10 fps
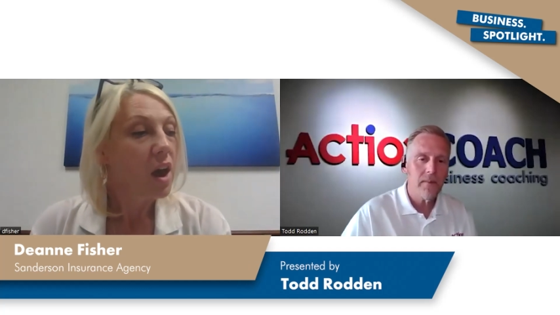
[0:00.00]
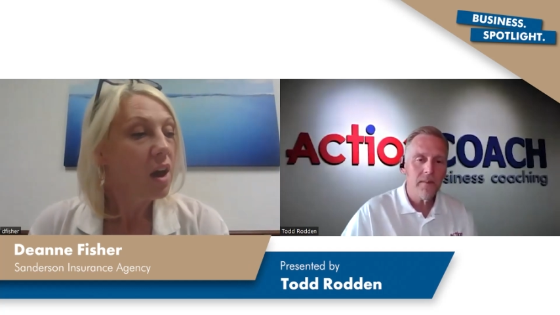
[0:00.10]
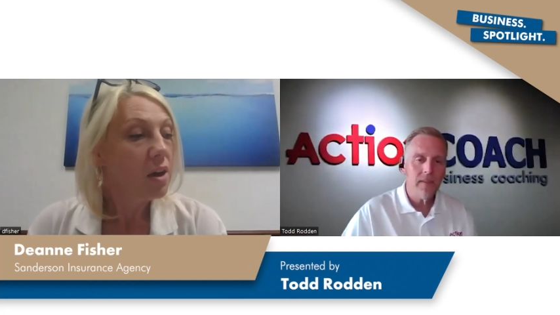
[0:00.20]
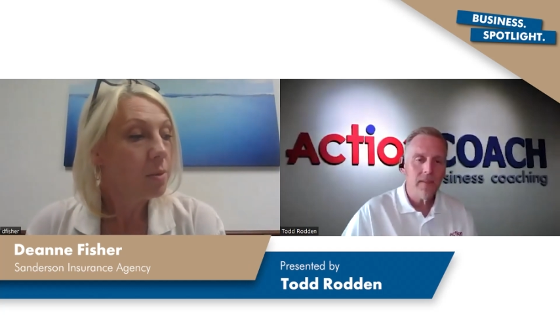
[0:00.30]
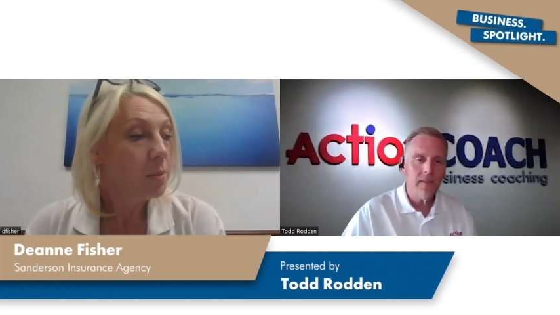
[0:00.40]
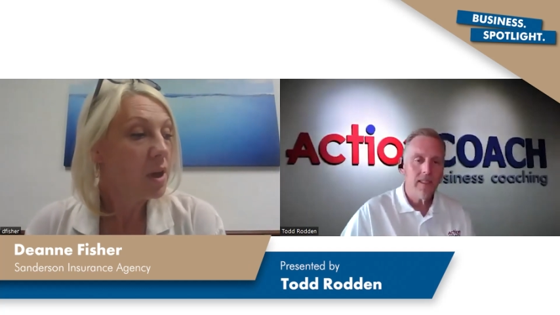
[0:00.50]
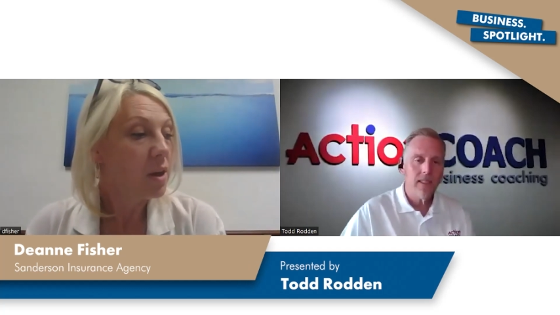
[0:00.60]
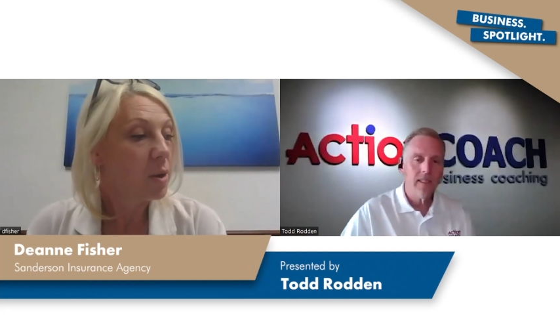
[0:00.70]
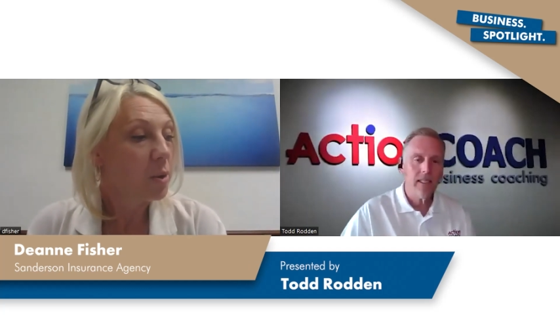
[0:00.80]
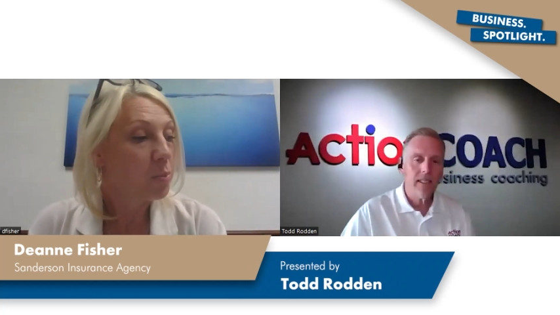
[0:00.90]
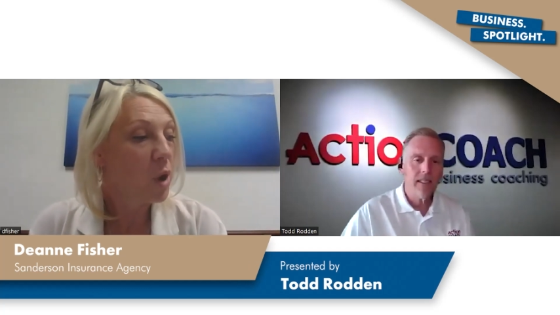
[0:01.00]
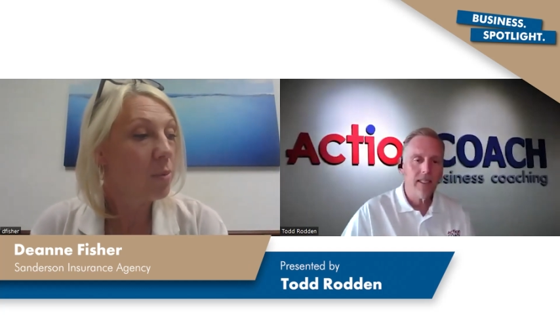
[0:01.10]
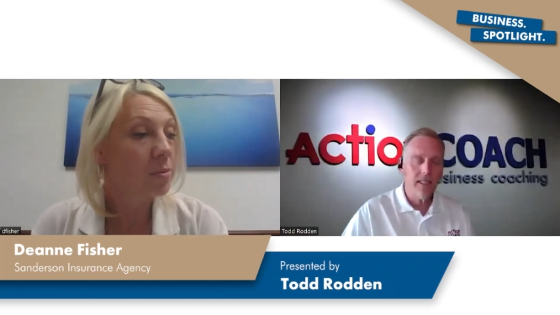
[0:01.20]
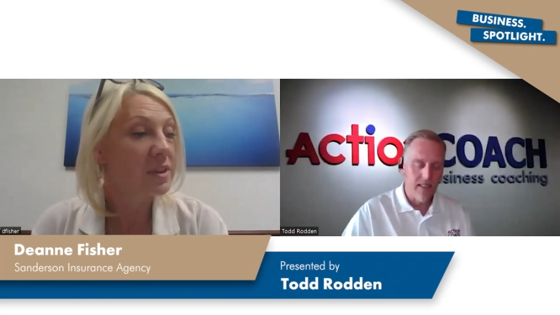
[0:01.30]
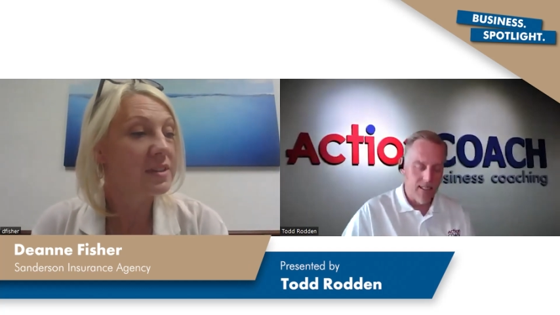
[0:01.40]
Speaker 1: Um,
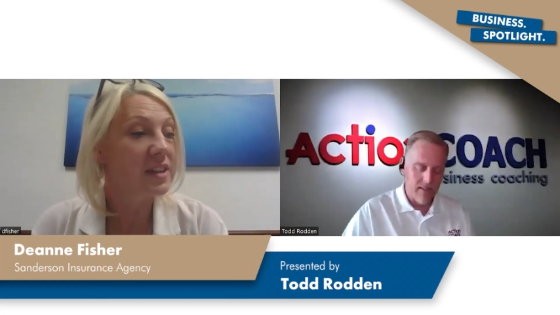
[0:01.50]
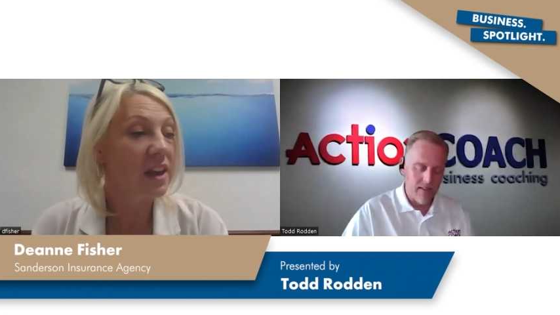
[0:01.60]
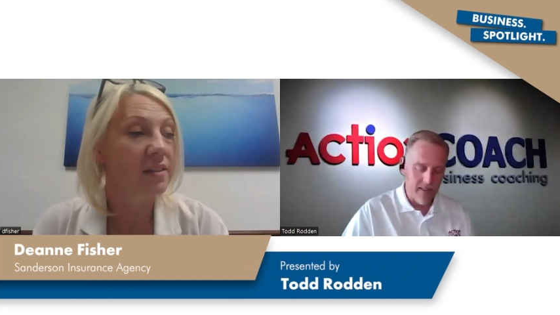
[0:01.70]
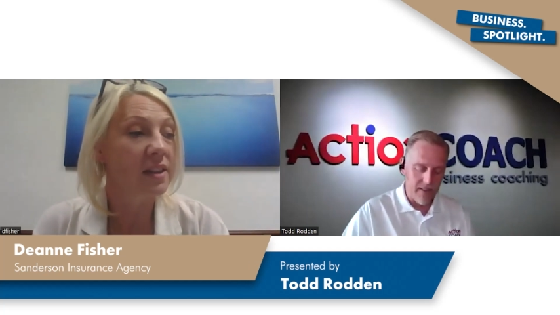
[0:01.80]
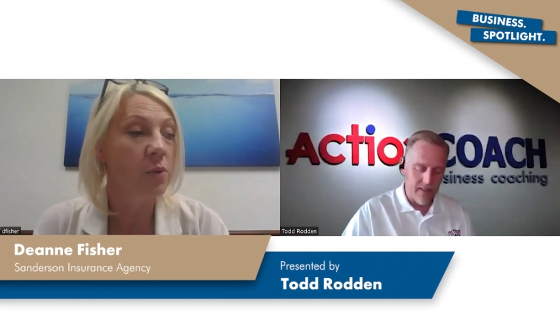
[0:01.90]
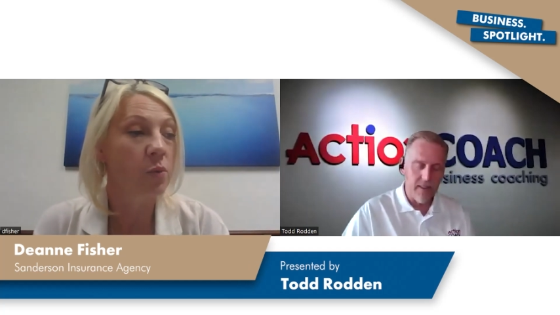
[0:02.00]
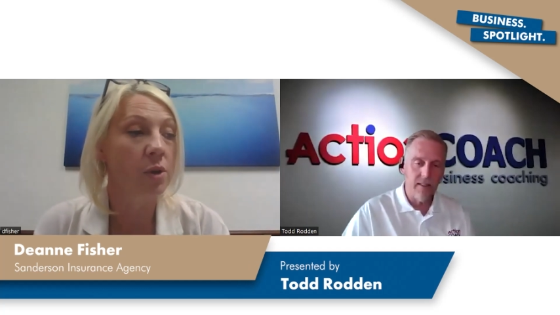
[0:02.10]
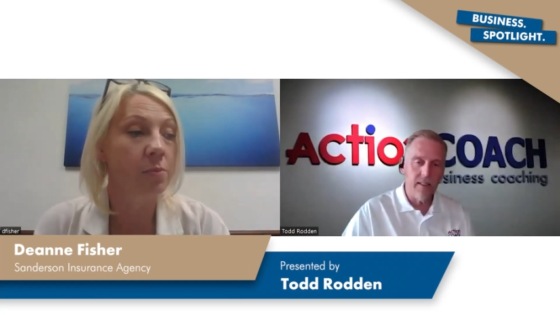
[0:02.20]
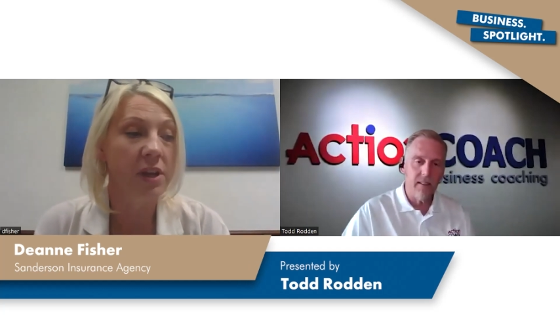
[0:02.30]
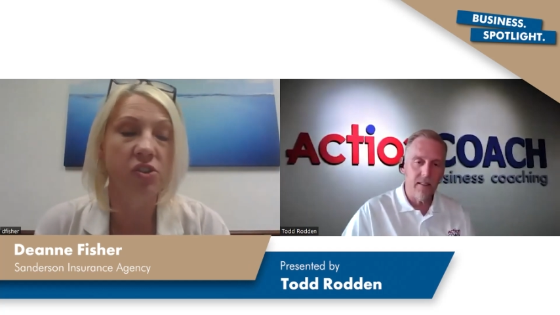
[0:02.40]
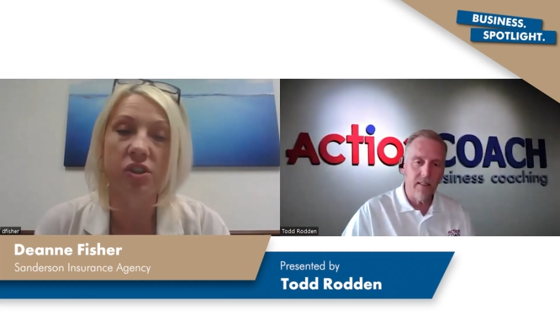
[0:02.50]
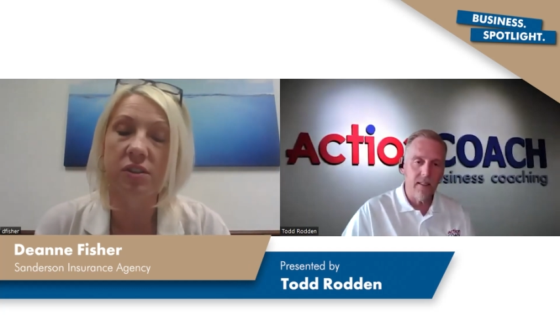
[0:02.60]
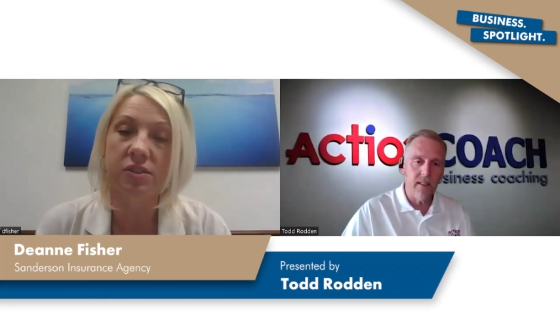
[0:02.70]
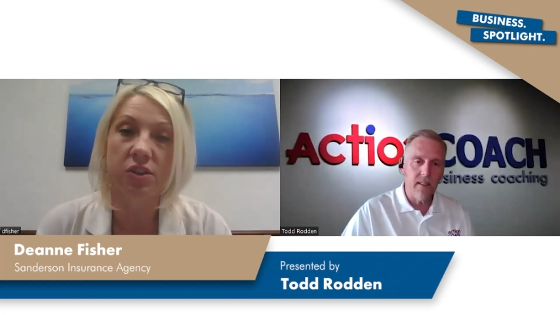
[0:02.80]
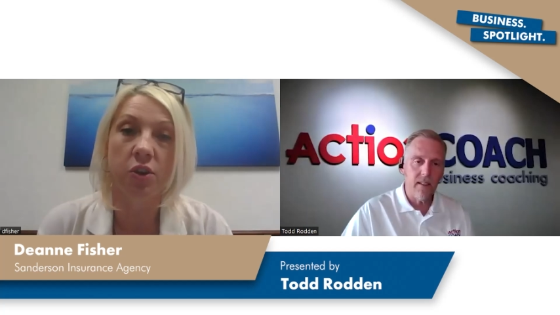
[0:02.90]
probably secondly would be
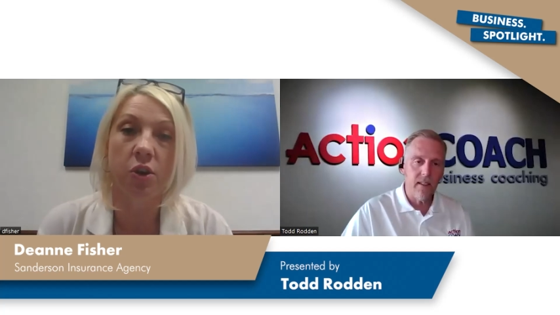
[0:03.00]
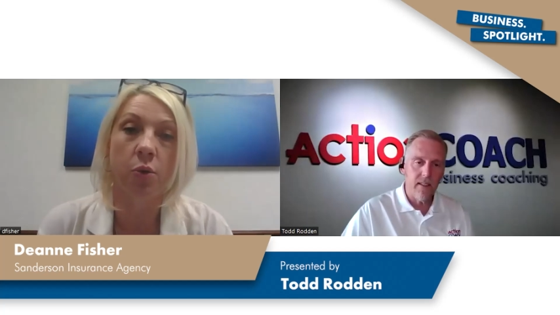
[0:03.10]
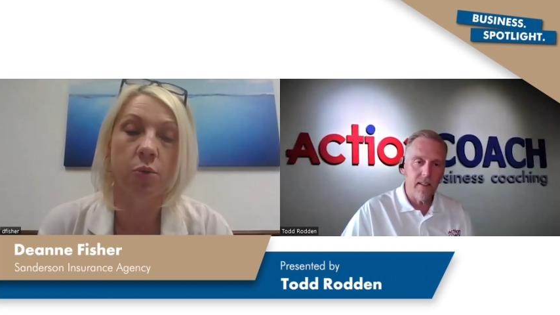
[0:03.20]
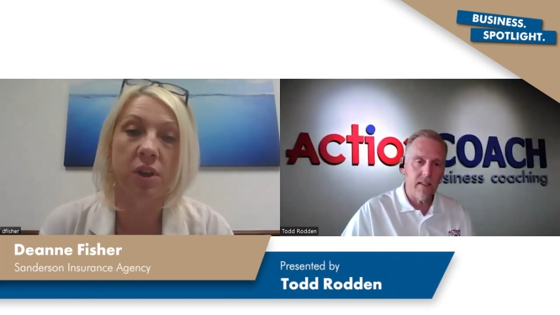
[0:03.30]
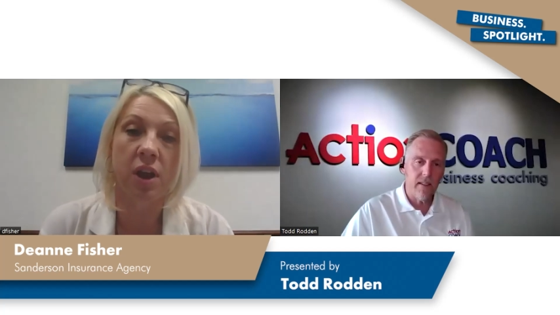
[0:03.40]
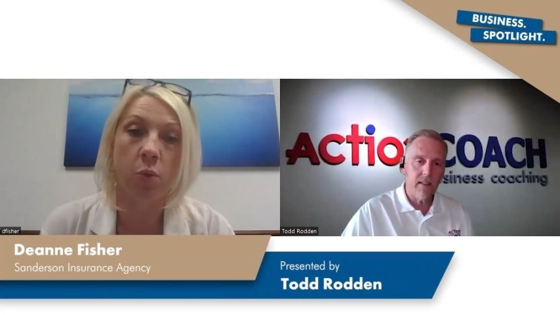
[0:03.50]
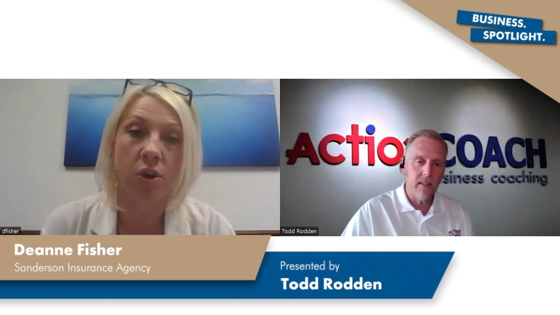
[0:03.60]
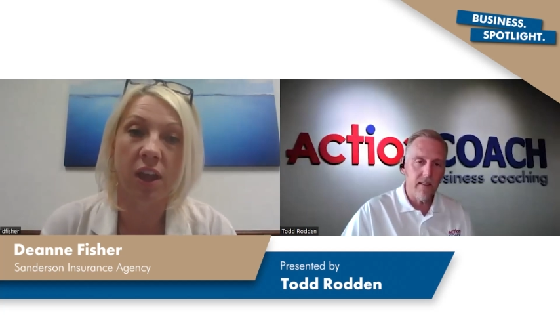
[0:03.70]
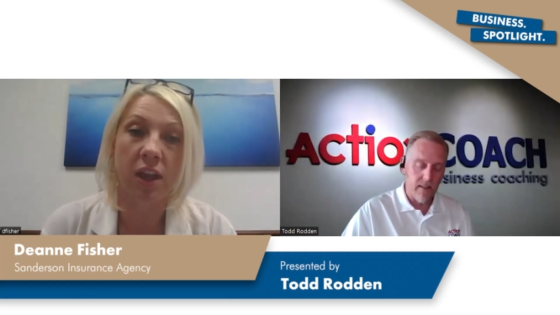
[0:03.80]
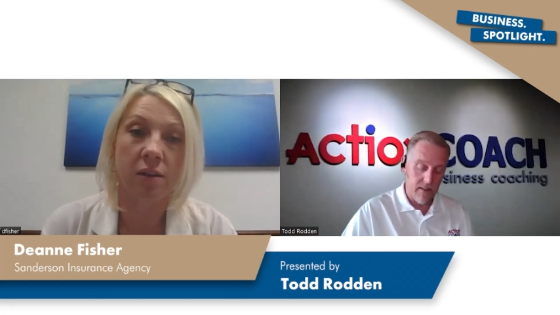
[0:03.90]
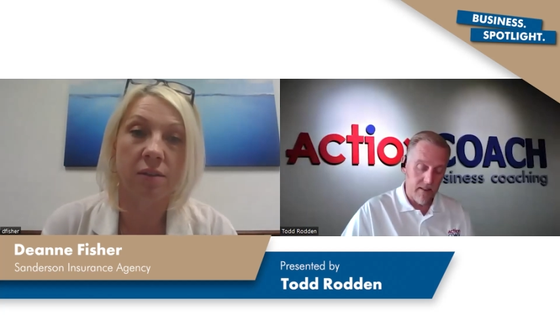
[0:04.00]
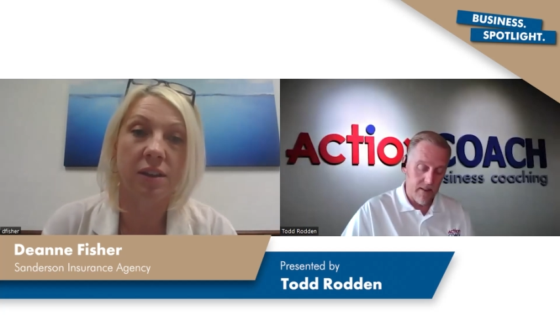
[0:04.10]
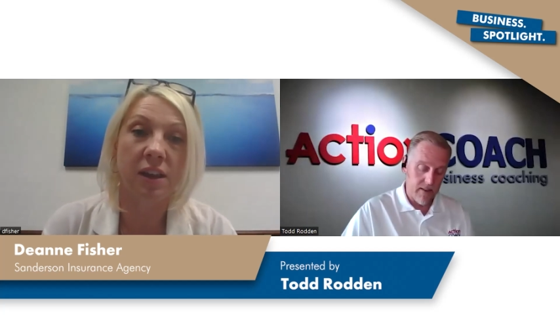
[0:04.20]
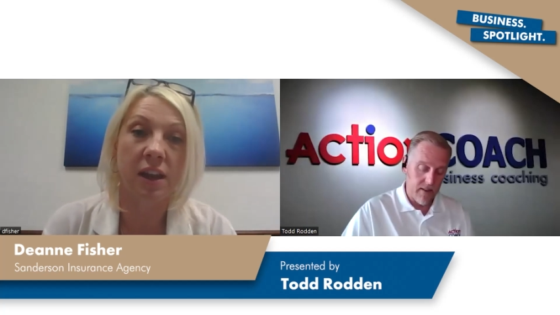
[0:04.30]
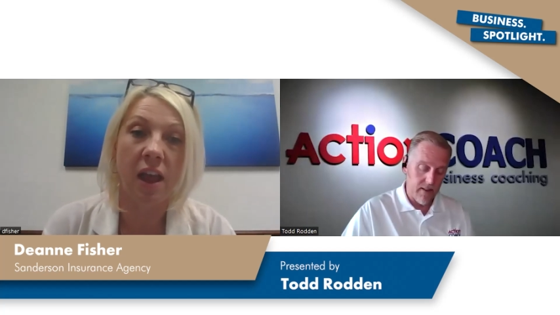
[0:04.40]
just, you know, networking,
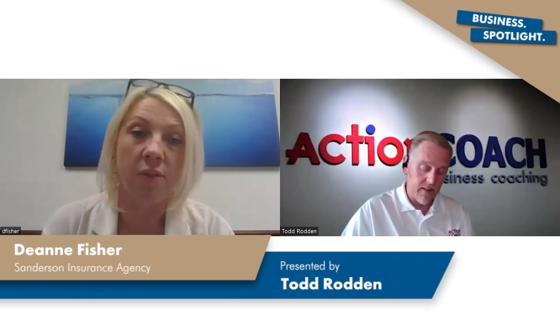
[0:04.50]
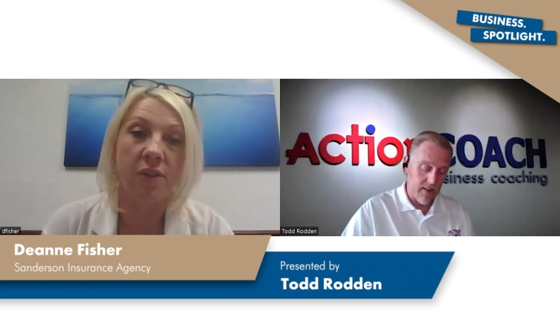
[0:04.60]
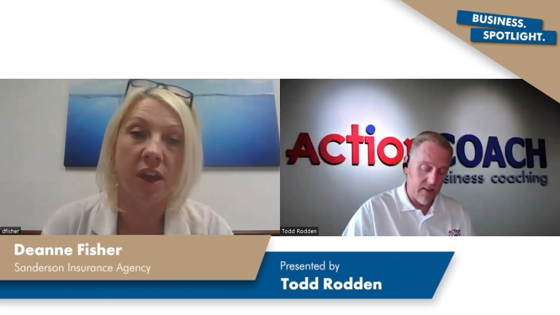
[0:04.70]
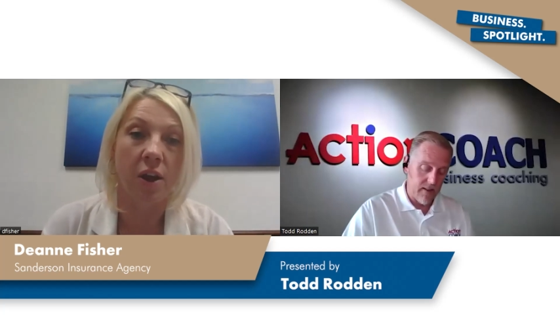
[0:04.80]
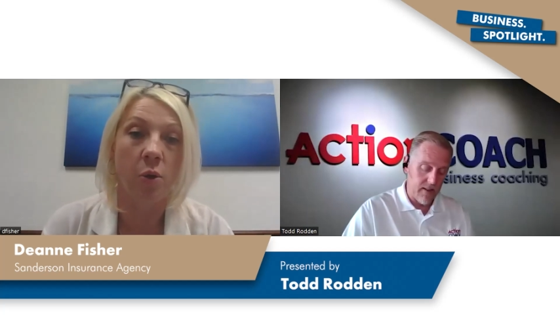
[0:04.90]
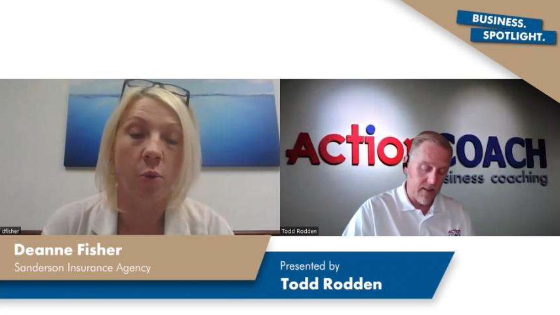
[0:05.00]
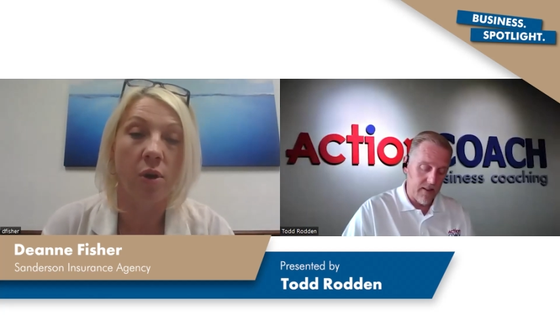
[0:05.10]
getting out there.